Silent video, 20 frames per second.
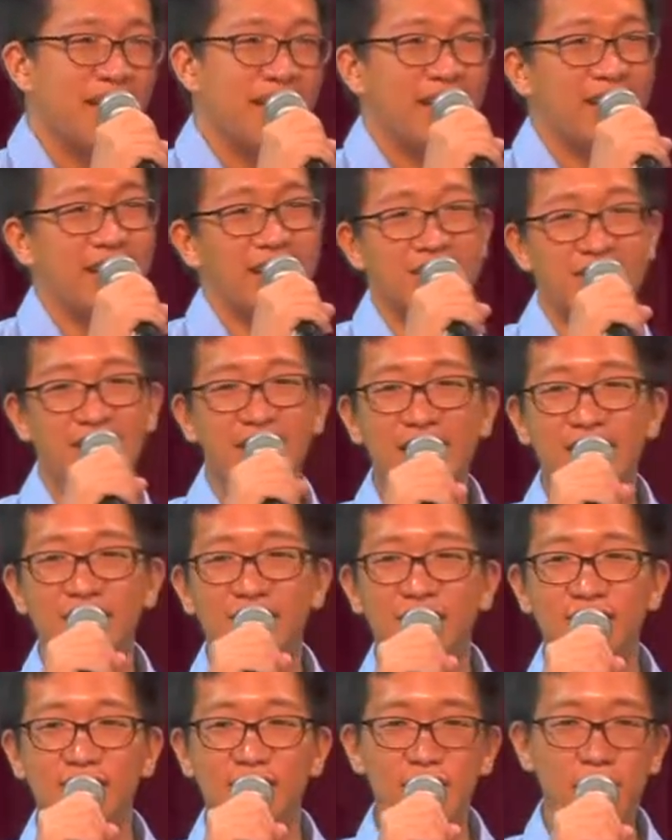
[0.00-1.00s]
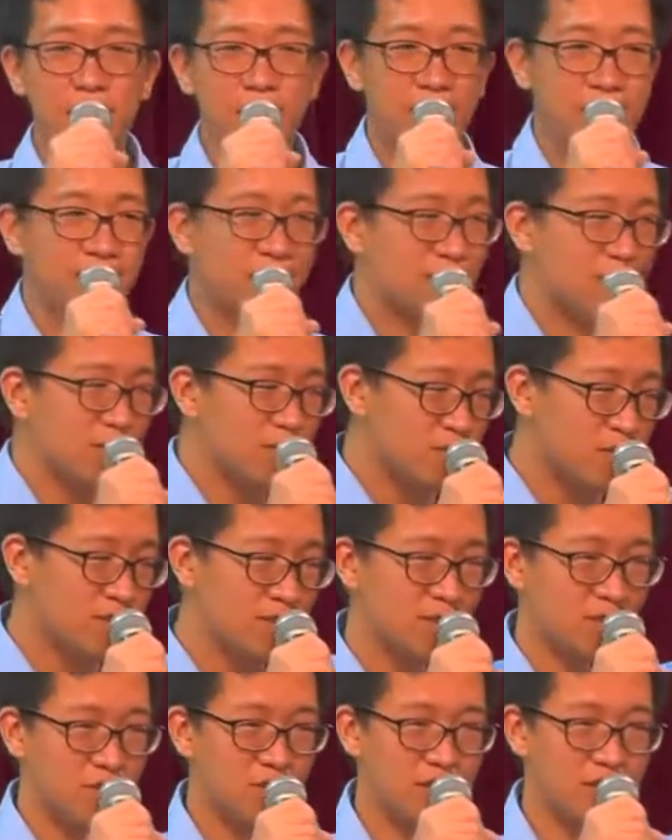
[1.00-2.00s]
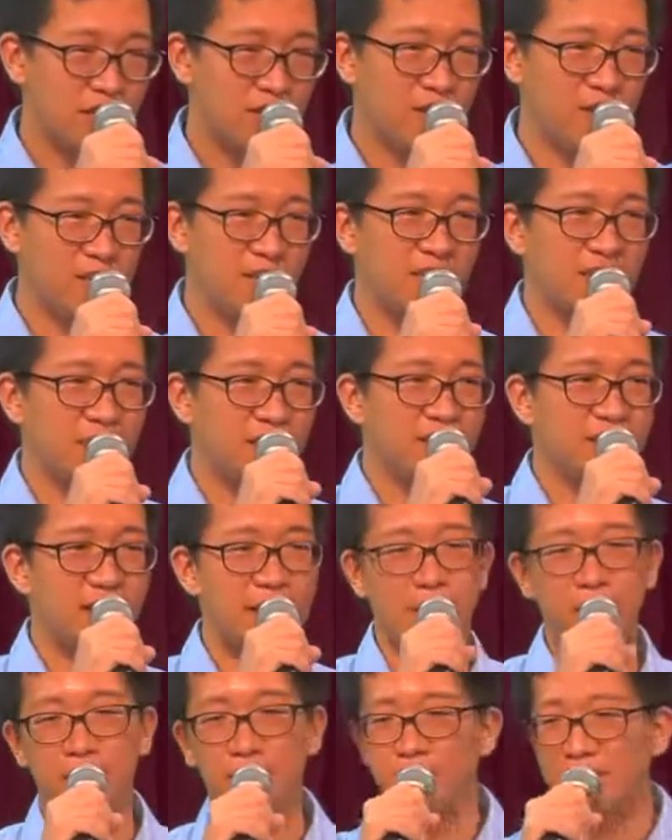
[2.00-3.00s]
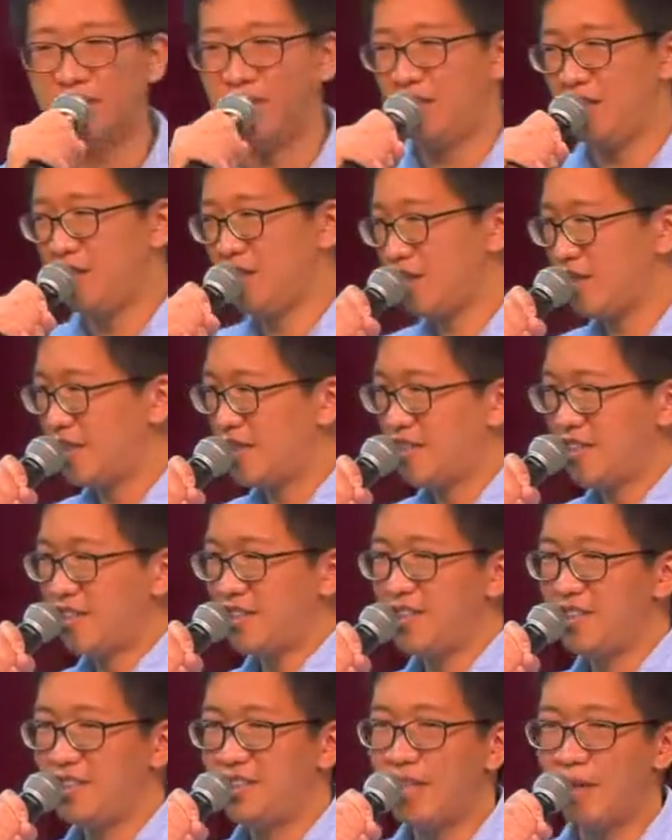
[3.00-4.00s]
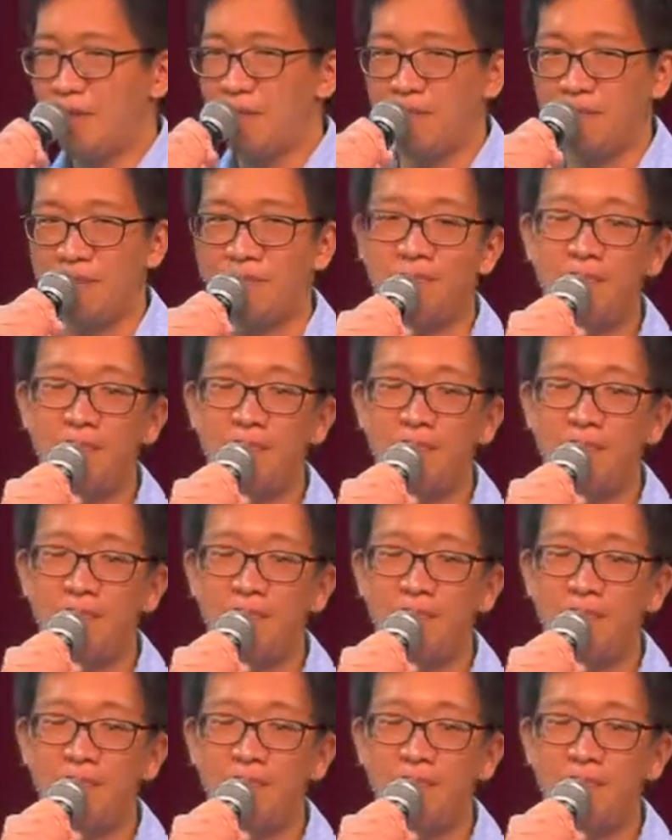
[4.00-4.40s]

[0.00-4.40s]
And as such, some people say, no, no, no, you cannot eat this type and then you cannot eat this type.